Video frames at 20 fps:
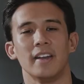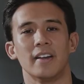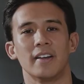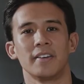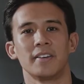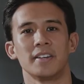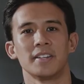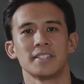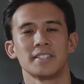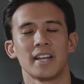and
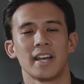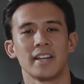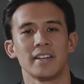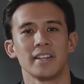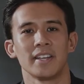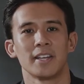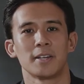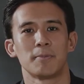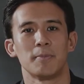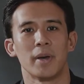
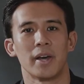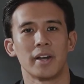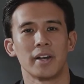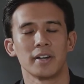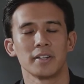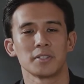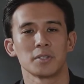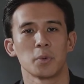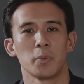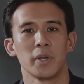understanding it
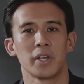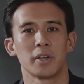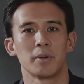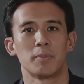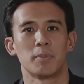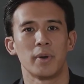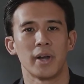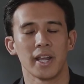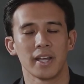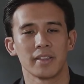better so we
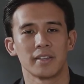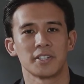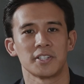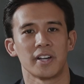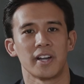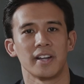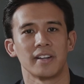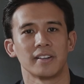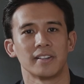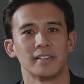could break the
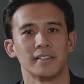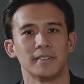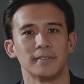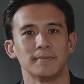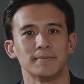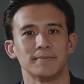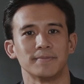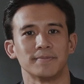triangle.